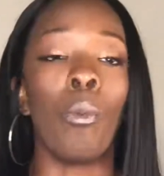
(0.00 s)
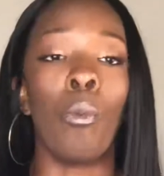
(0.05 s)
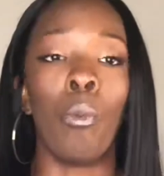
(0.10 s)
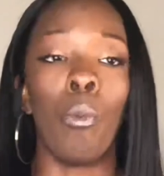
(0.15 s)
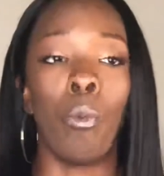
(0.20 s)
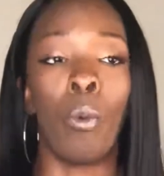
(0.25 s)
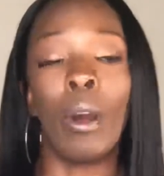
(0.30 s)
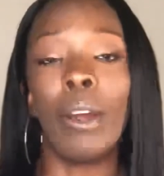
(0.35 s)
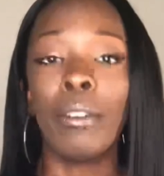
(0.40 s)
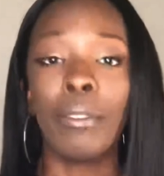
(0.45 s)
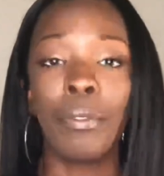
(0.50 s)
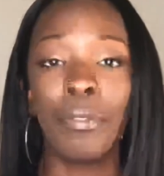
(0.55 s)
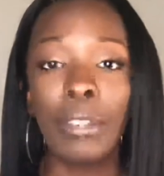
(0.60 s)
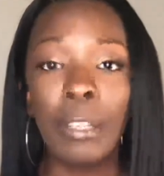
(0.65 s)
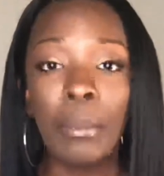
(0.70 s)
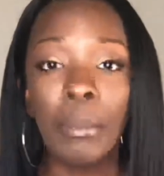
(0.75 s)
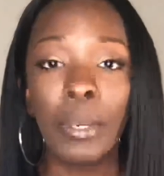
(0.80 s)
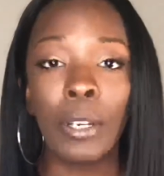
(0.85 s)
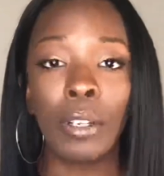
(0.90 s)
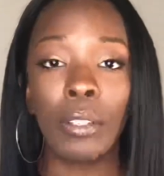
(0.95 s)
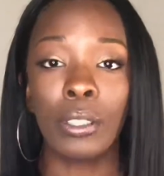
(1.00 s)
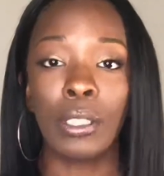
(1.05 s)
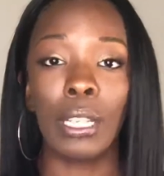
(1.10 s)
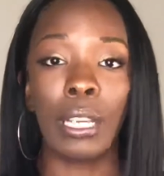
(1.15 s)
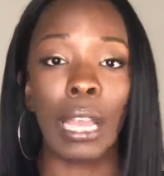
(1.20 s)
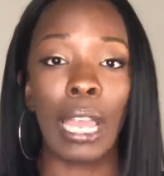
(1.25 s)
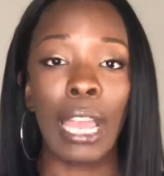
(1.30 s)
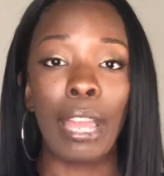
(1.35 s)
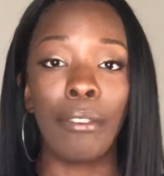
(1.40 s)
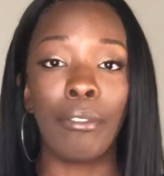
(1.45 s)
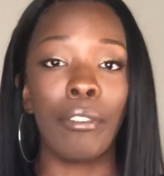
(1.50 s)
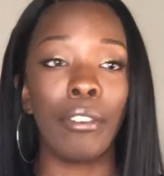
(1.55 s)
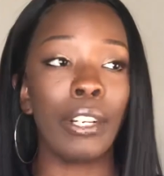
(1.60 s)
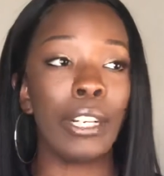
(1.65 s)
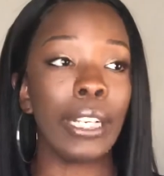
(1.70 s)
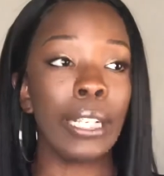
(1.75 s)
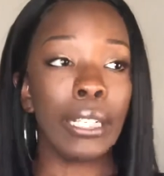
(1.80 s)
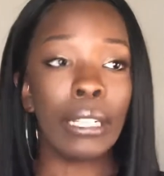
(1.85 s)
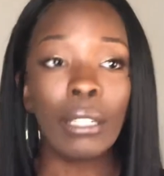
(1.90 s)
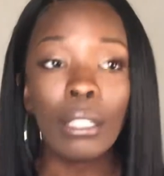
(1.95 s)
One female to
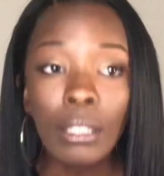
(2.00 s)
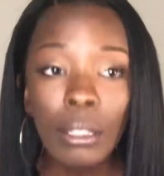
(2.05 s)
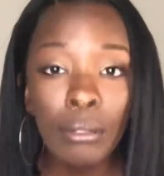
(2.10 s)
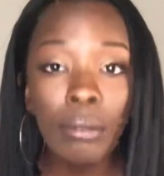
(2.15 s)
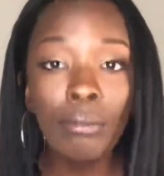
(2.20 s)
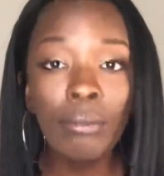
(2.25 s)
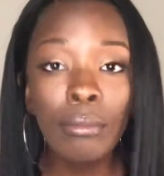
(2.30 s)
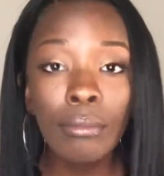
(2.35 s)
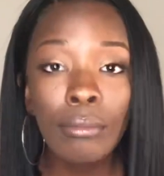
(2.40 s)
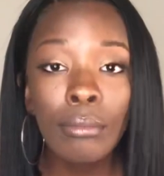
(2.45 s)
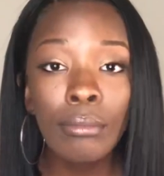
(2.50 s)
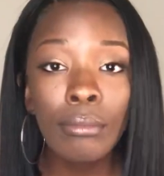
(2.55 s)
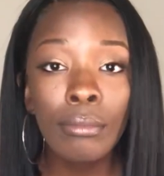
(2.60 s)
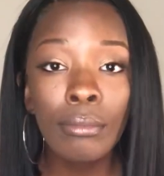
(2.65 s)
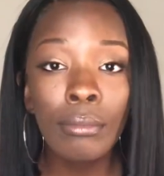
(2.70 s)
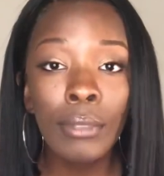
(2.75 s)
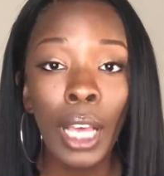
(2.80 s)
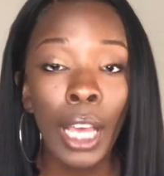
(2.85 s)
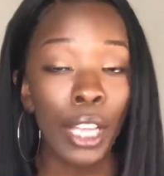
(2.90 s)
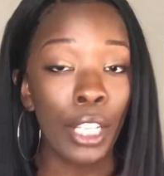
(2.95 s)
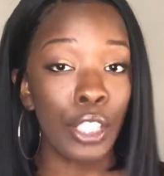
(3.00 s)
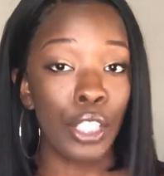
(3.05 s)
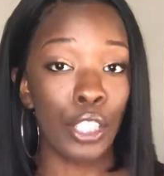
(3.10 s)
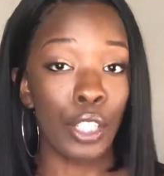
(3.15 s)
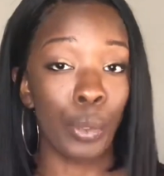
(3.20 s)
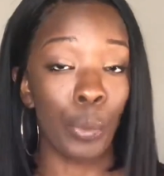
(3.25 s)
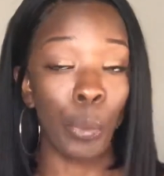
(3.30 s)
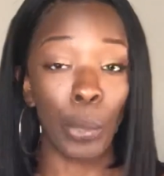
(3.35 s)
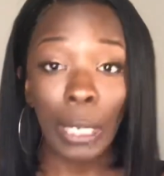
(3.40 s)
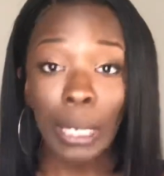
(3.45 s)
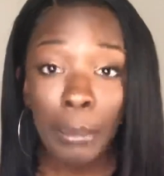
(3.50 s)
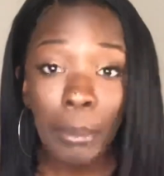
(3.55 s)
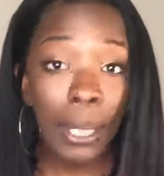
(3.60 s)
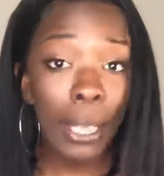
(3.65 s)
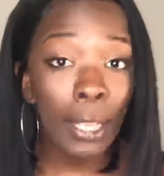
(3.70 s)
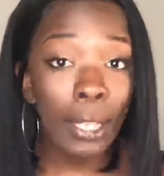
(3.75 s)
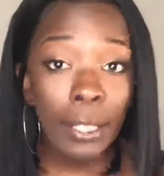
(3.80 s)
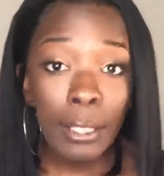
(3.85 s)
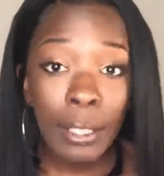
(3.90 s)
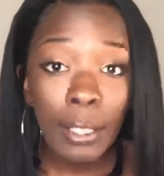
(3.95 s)
every 20
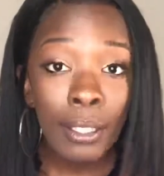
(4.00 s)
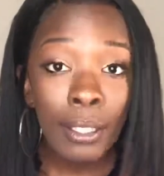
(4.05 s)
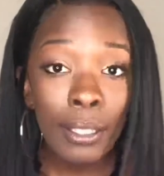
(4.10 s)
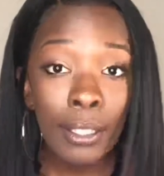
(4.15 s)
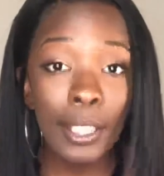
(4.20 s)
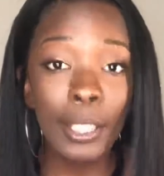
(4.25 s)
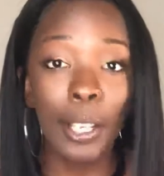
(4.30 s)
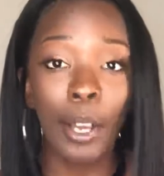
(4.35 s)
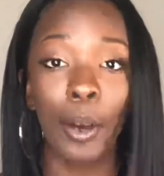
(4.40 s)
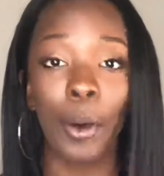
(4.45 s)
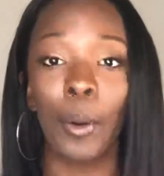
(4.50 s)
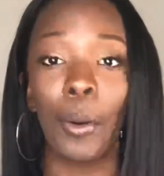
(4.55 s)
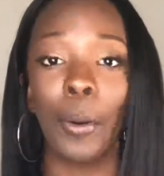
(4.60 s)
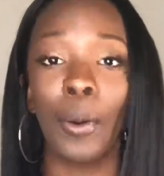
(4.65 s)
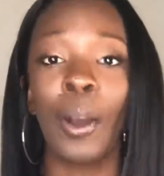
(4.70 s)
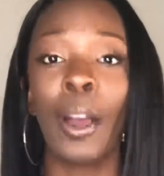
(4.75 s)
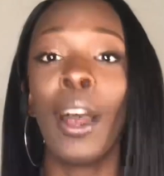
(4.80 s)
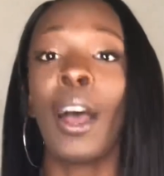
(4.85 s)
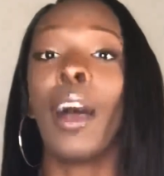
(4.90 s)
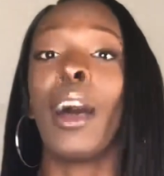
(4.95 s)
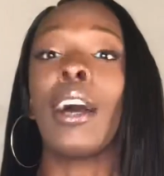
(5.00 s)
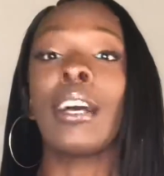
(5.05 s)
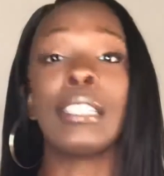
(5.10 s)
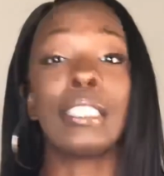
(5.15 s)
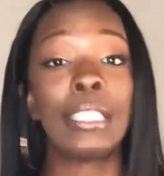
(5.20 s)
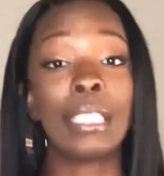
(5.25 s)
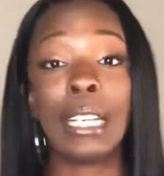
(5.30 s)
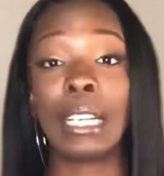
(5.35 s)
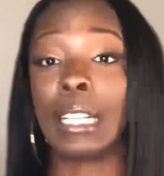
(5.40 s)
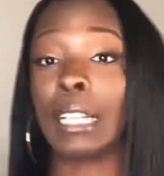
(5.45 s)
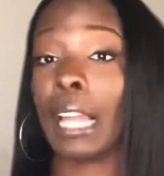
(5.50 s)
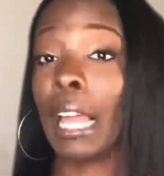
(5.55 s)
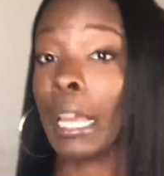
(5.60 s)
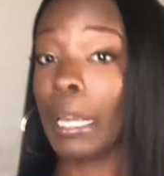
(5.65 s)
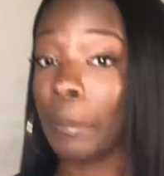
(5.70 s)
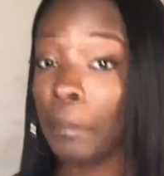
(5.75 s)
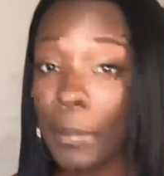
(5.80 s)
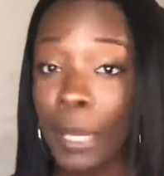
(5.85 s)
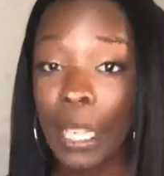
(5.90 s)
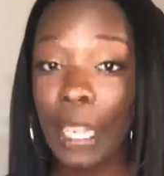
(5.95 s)
men. So a chick like
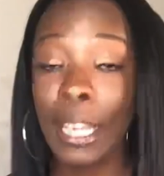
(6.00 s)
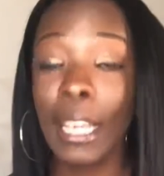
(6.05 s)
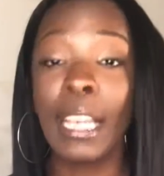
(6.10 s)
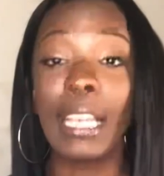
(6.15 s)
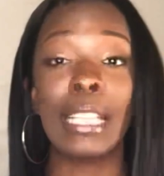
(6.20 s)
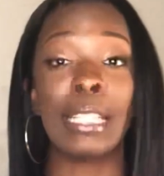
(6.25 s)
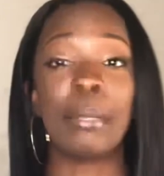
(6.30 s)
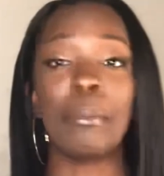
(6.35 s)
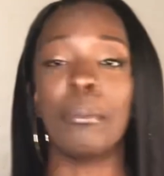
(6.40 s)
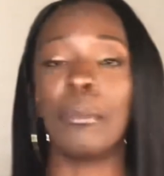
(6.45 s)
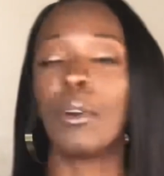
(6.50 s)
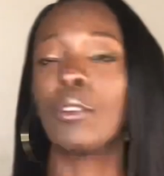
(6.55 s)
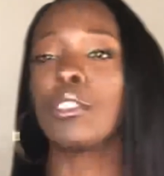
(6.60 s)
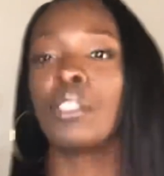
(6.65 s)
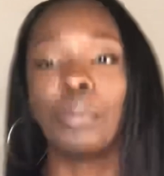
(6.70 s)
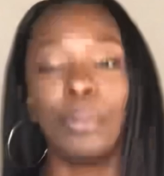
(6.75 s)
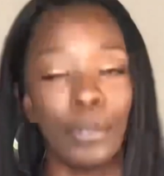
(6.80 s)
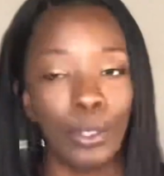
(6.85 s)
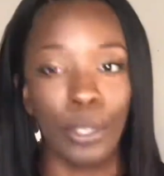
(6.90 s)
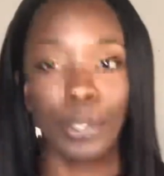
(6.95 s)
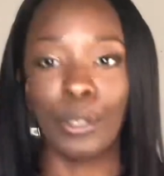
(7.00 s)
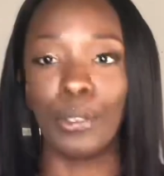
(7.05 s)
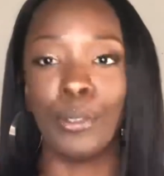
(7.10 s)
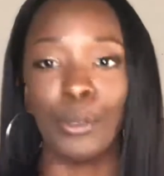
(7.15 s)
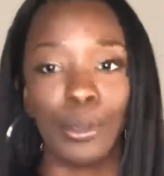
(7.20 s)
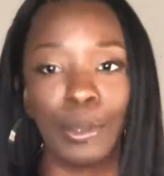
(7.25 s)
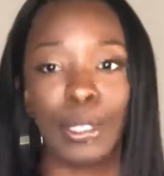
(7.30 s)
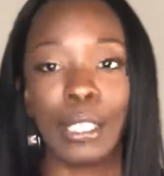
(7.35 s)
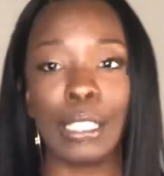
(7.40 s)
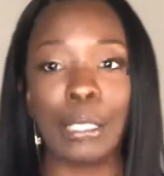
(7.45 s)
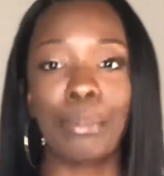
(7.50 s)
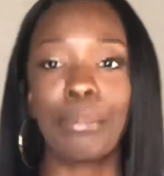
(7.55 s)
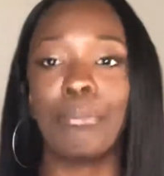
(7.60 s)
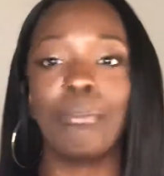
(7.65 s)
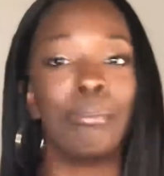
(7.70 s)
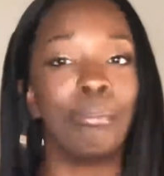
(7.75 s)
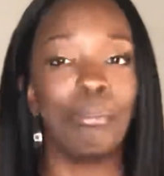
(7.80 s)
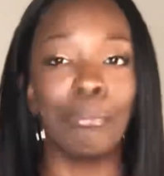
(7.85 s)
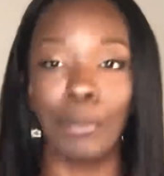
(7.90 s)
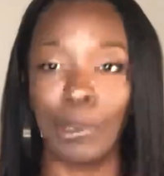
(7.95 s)
me is multiple dudes that's
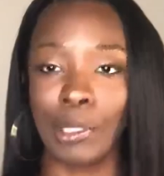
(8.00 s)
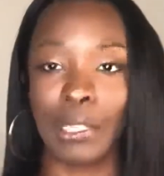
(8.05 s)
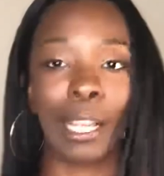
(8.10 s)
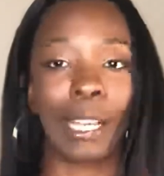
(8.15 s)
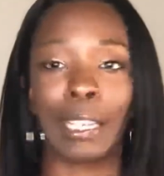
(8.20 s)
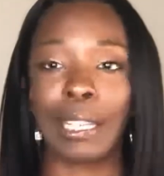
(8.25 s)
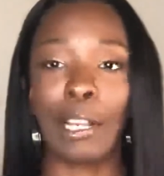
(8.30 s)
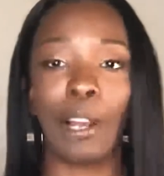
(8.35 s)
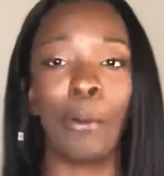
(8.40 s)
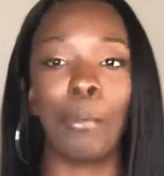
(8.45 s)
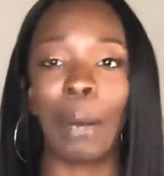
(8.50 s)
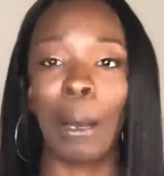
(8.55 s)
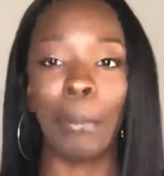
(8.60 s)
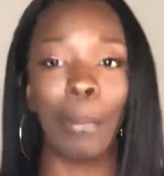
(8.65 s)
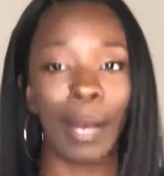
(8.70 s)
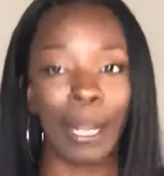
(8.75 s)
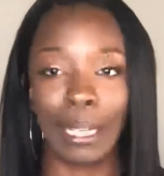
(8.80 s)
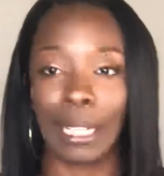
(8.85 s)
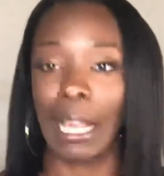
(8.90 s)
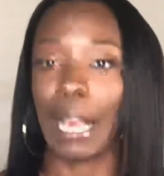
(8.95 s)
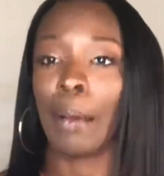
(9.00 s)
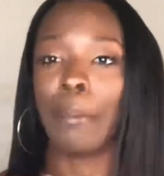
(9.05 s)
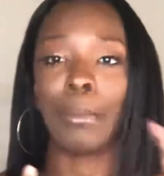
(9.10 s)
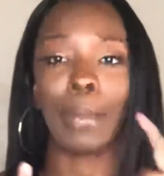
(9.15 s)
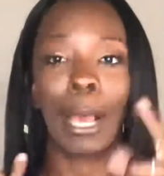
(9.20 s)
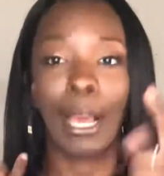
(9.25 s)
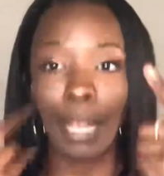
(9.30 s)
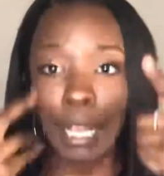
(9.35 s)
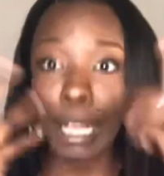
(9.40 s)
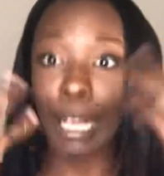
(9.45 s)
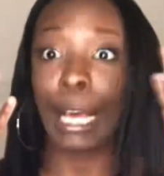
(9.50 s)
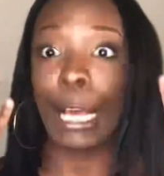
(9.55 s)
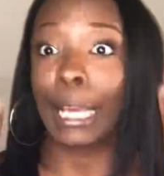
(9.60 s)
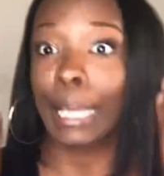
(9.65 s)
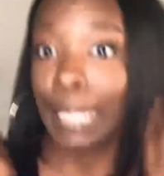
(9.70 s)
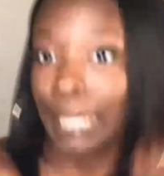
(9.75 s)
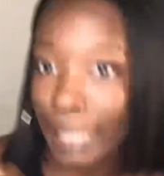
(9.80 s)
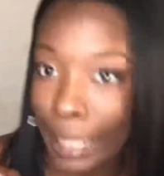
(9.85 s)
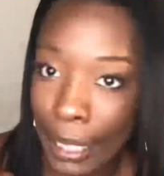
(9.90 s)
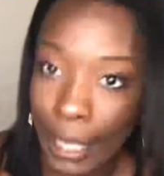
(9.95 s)
most likely on my body. I'm not
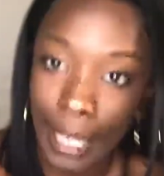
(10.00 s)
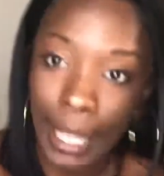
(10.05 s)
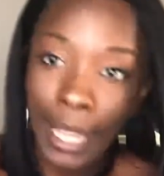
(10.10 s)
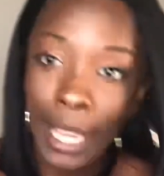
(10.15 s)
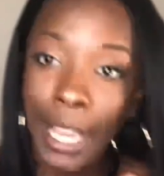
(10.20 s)
ugly.